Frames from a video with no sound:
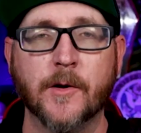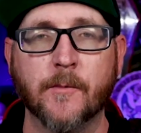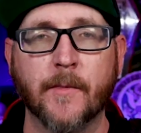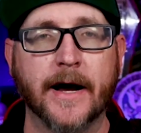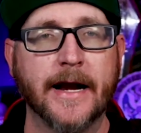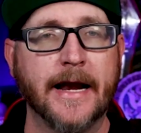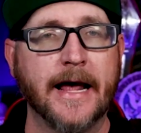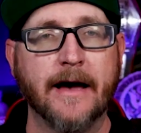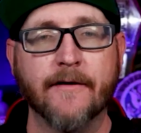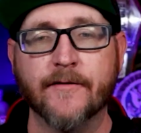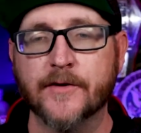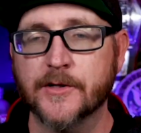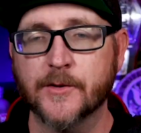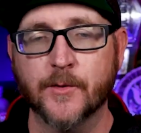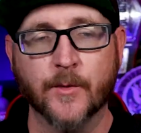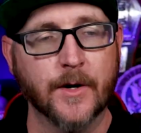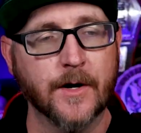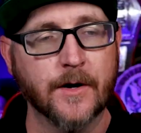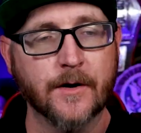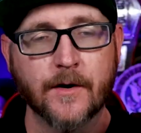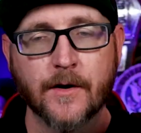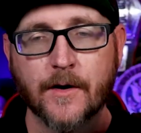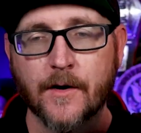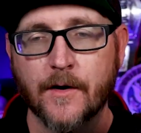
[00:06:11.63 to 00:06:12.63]
You might have it to
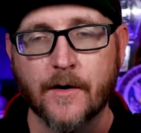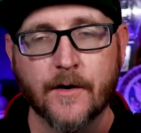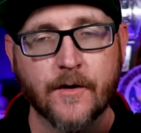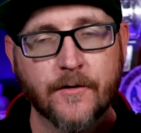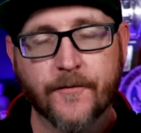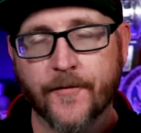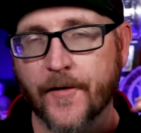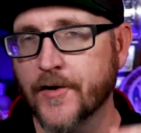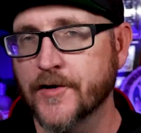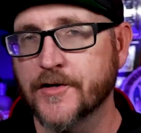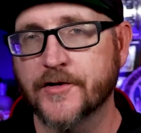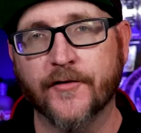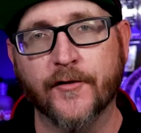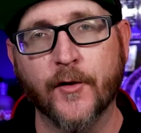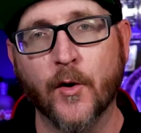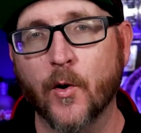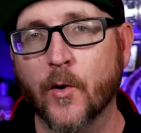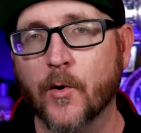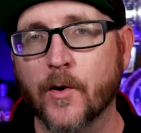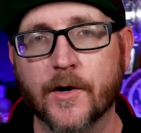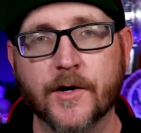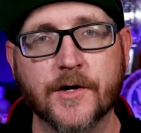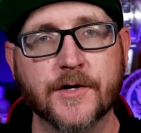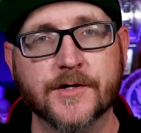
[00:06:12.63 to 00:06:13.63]
where first
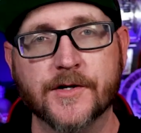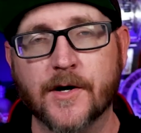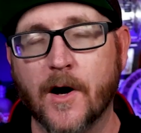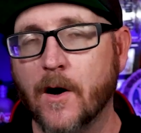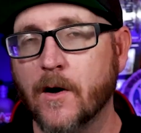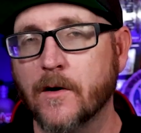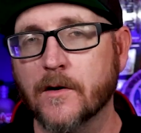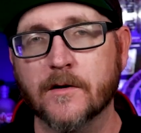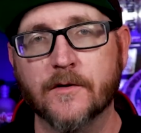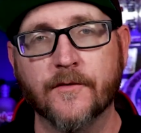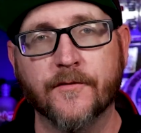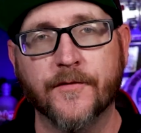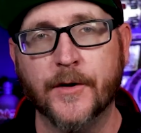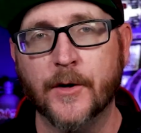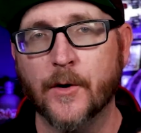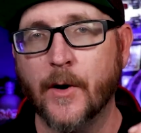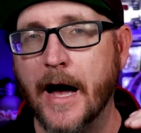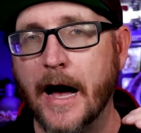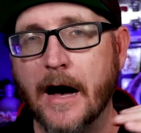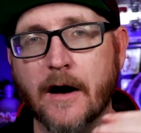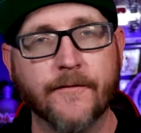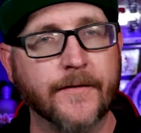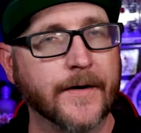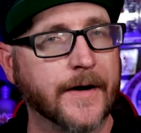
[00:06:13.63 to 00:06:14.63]
floor is all of, you
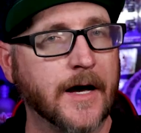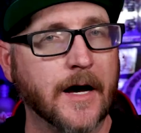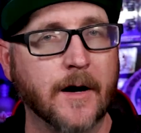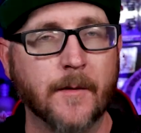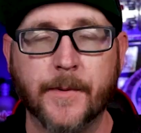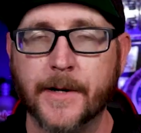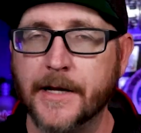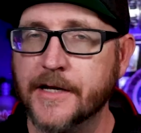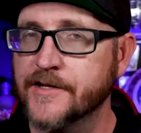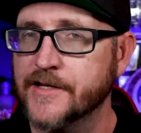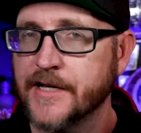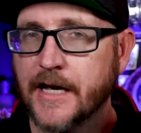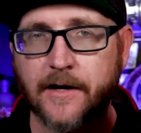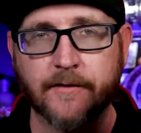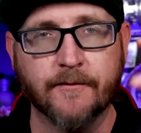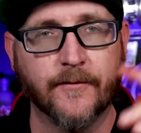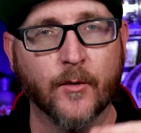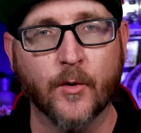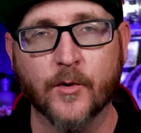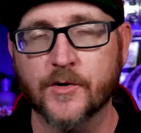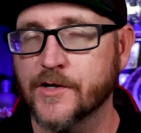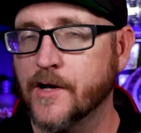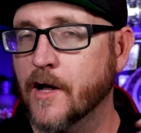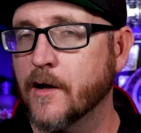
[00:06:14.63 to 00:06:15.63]
know, Alpha Company, second
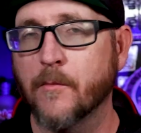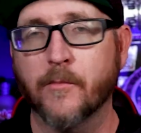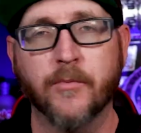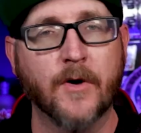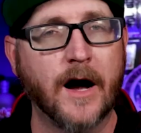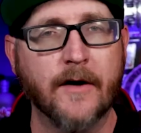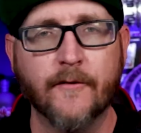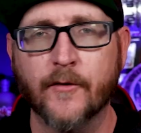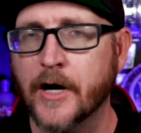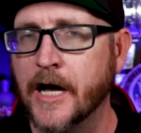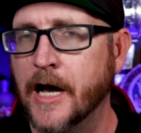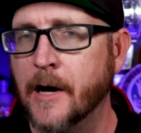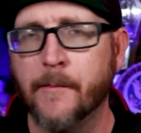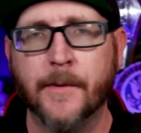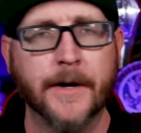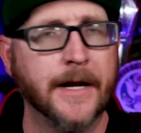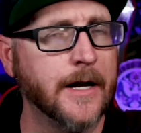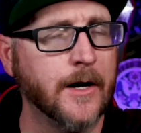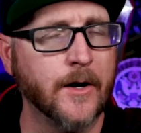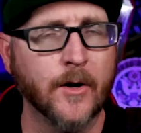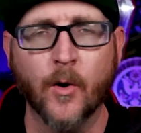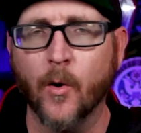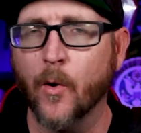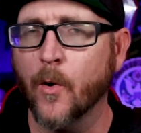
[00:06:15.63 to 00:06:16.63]
floor is all Bravo
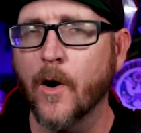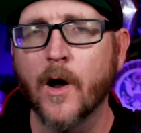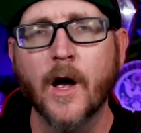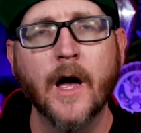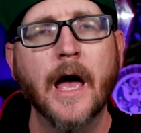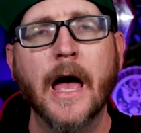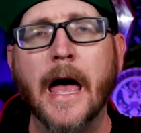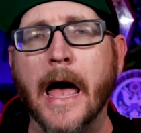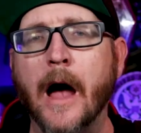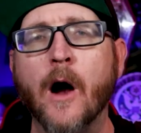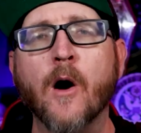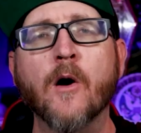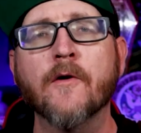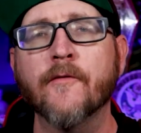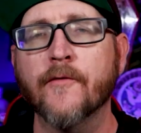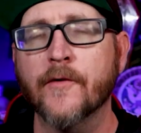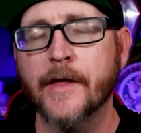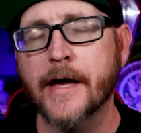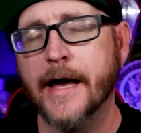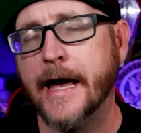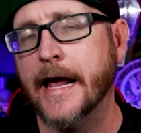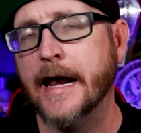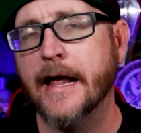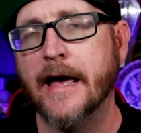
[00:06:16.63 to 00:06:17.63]
Company, or however
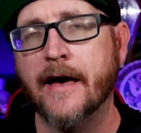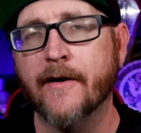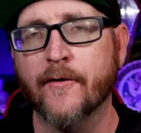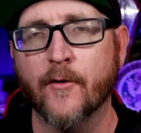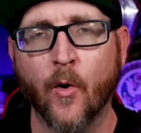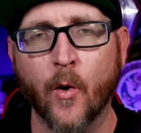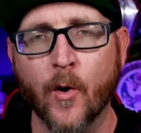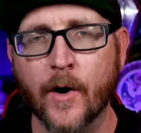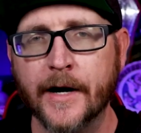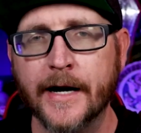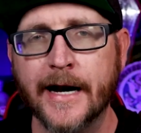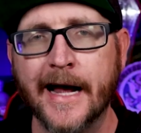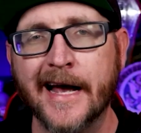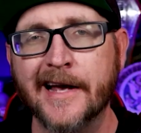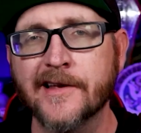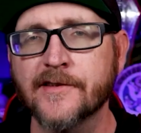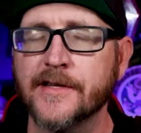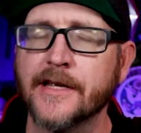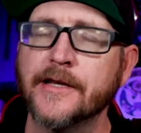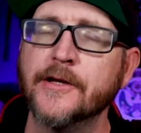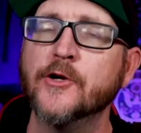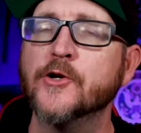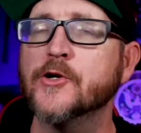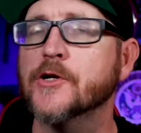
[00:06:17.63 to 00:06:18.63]
they kind of have it
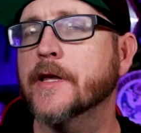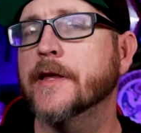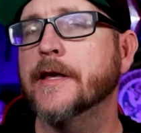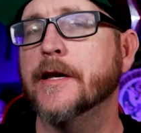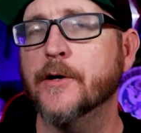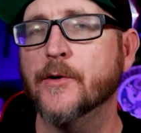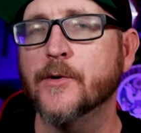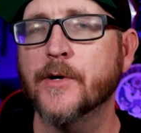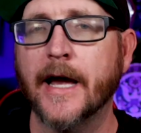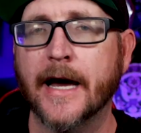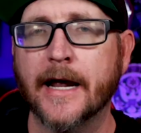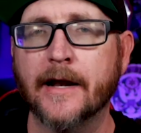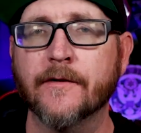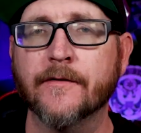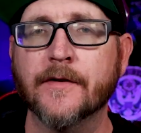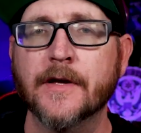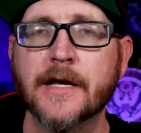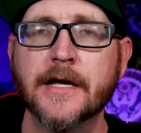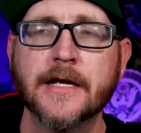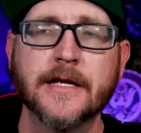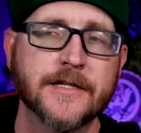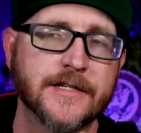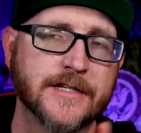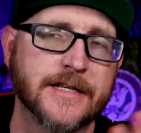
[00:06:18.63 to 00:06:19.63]
organized. And usually they do kind of
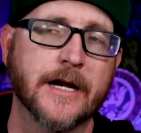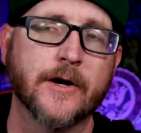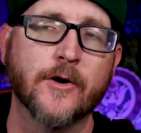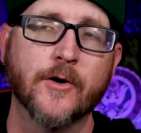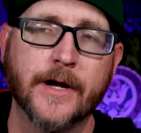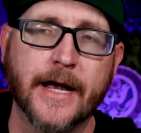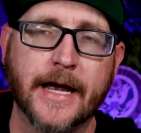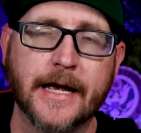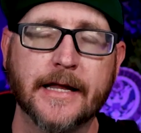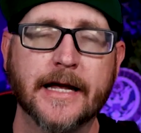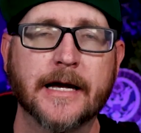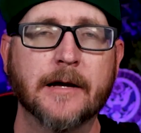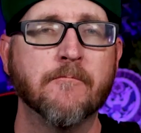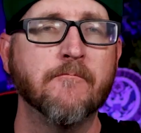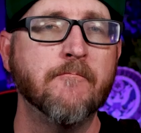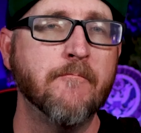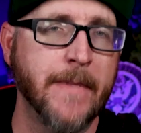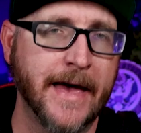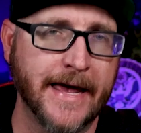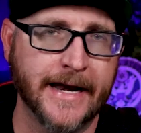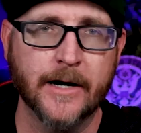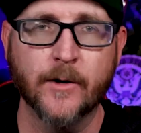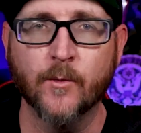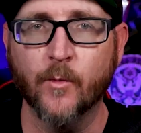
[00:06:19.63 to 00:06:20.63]
segregate like
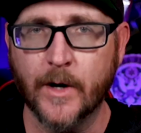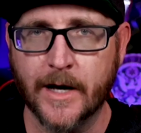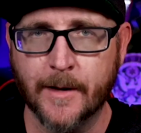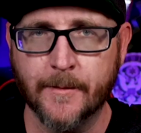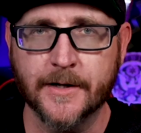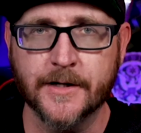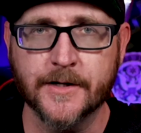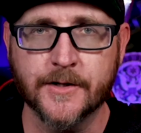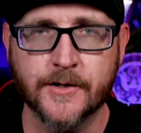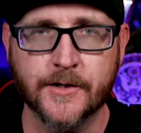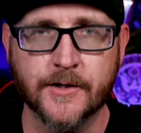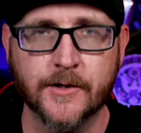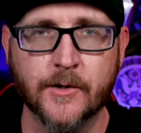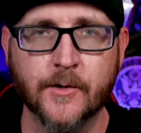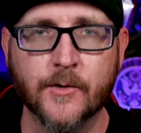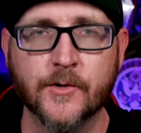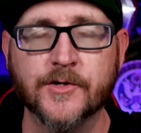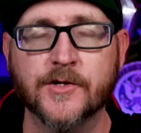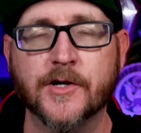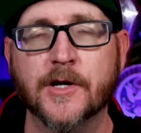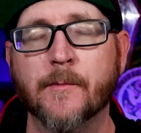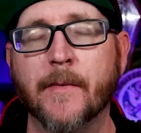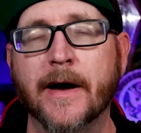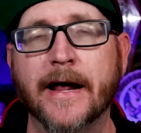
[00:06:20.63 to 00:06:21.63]
men and women
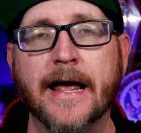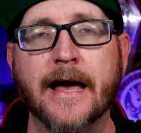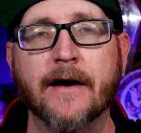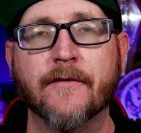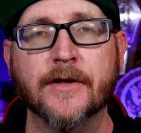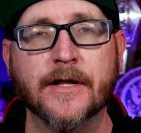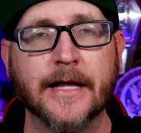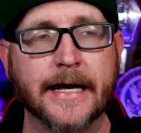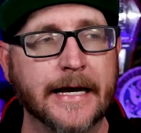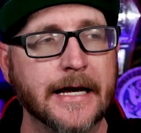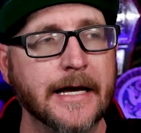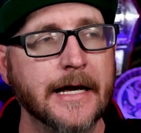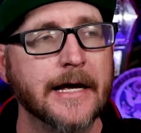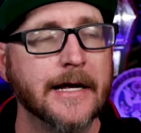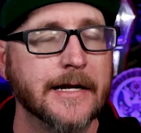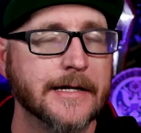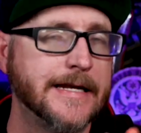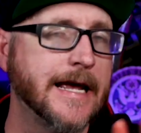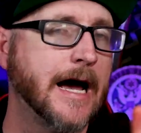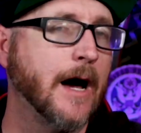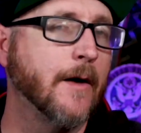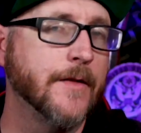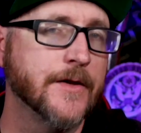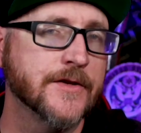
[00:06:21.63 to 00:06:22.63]
too. So you might have it like
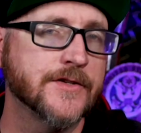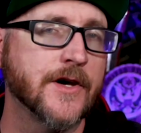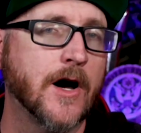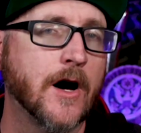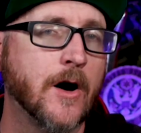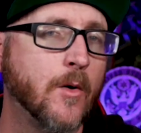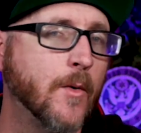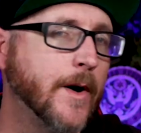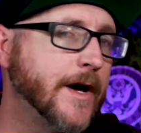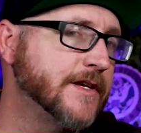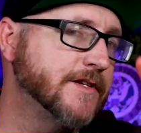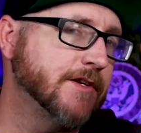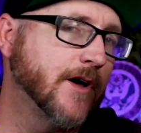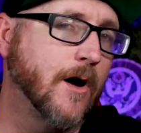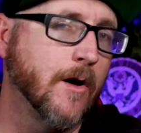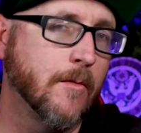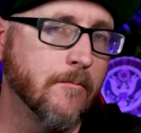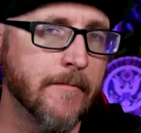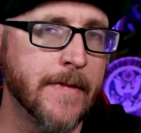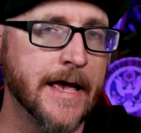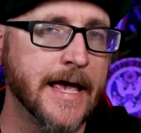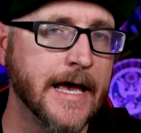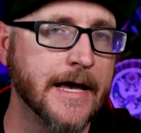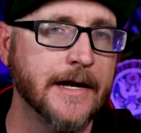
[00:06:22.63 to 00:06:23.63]
down this hallway is
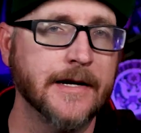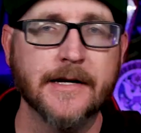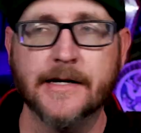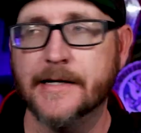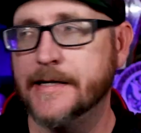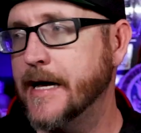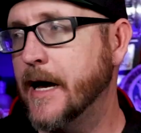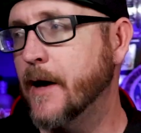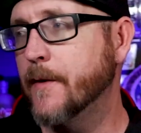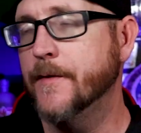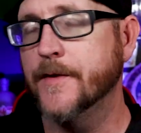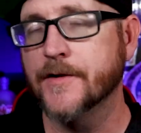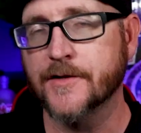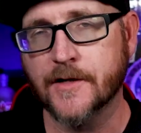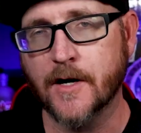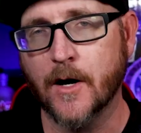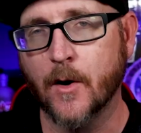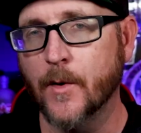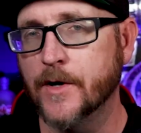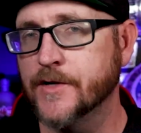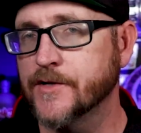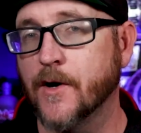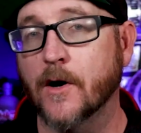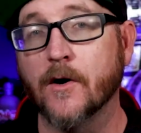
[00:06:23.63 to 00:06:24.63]
all men and down this
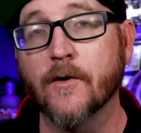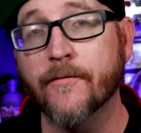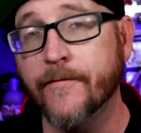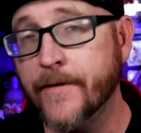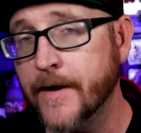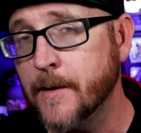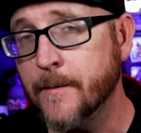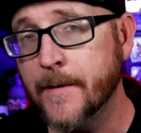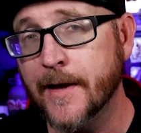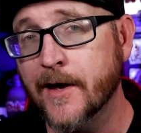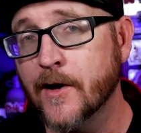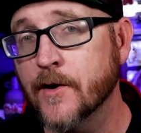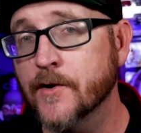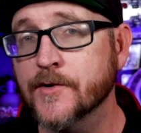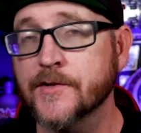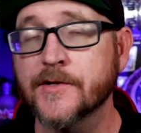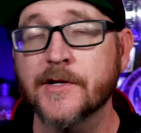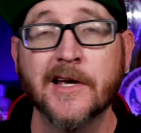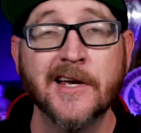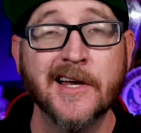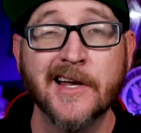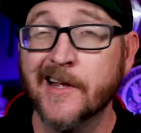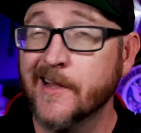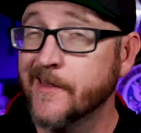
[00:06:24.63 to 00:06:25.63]
hallway is all females.